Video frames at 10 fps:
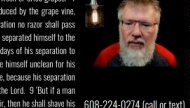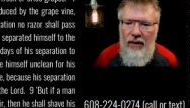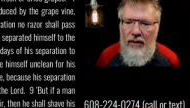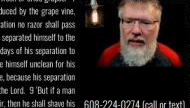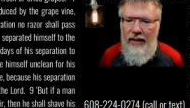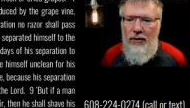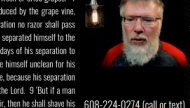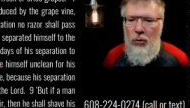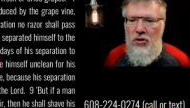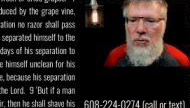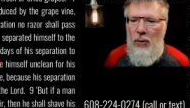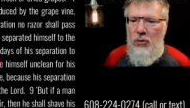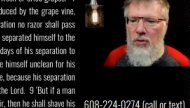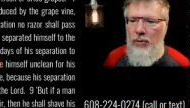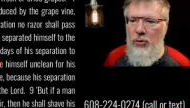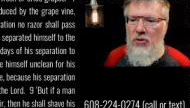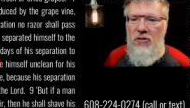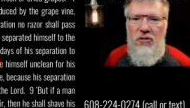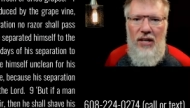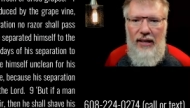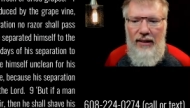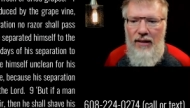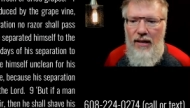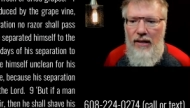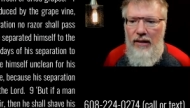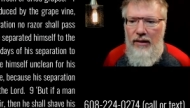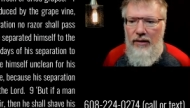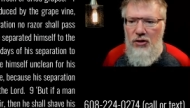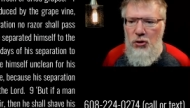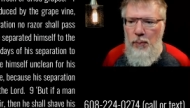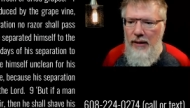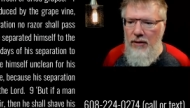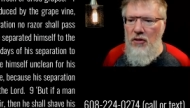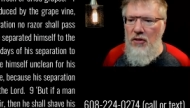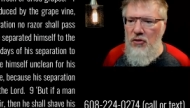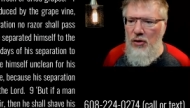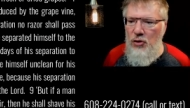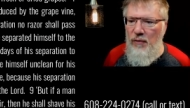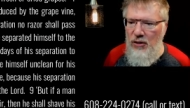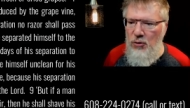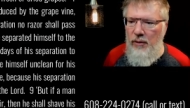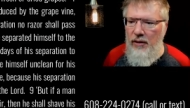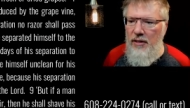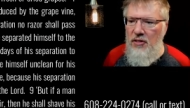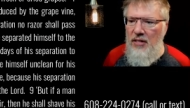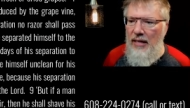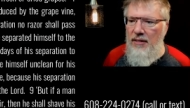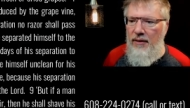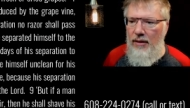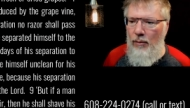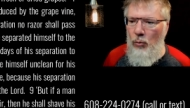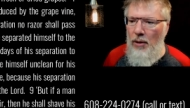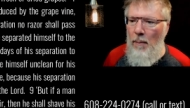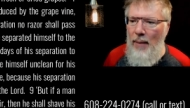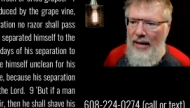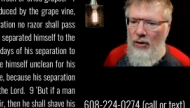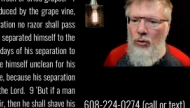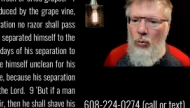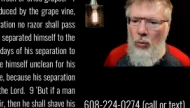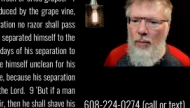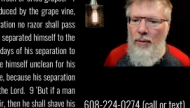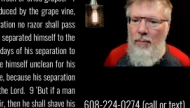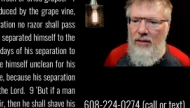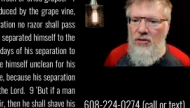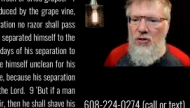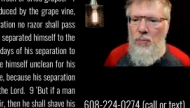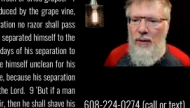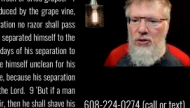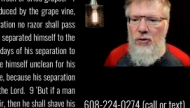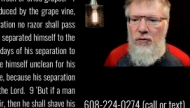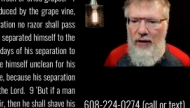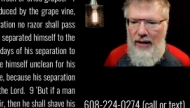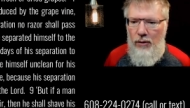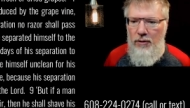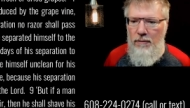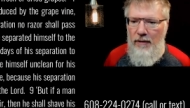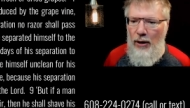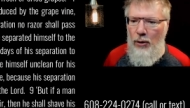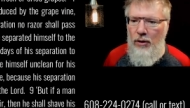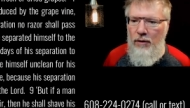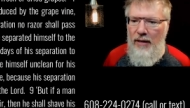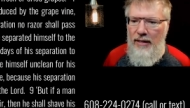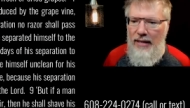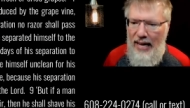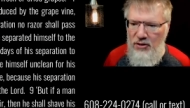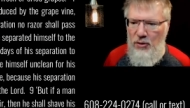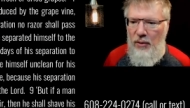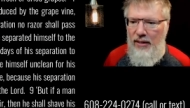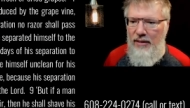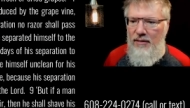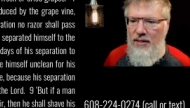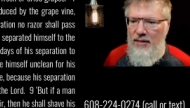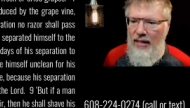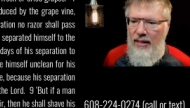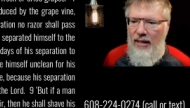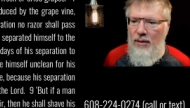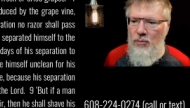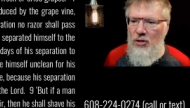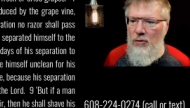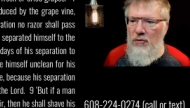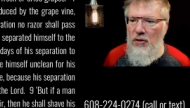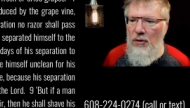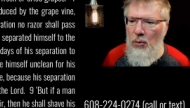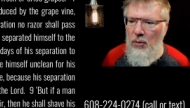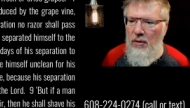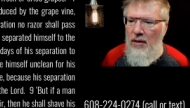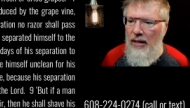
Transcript: Again, the Lord spoke to Moses, saying, Speak to the sons of Israel and say to them, When a man or a woman makes a special vow, the vow of a Nazarite, to dedicate himself to the Lord,